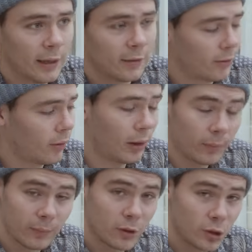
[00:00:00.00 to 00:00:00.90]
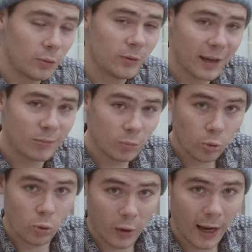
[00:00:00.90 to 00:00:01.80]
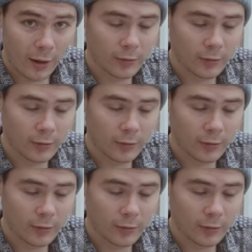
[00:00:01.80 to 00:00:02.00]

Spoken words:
So I'm shooting in RAW now,